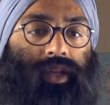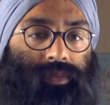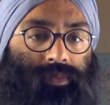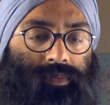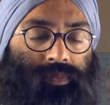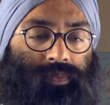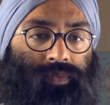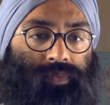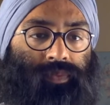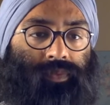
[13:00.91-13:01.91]
him.
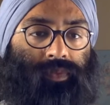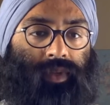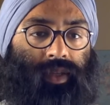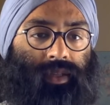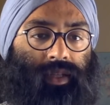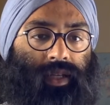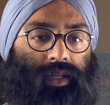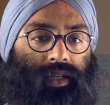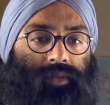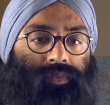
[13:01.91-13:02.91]
That's an
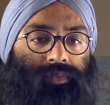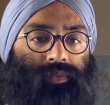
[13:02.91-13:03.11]
idea.